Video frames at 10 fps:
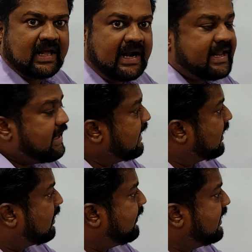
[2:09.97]
And
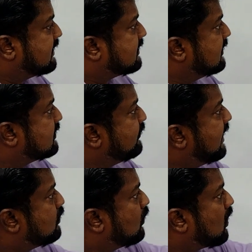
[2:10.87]
equidistance, we
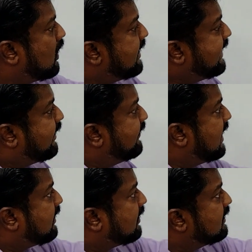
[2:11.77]
have to draw
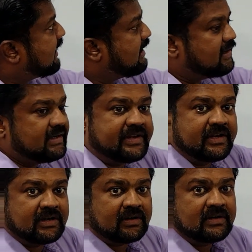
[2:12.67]
equilateral triangle
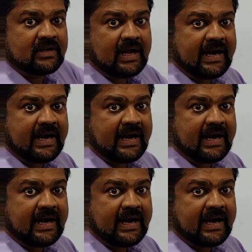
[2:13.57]
here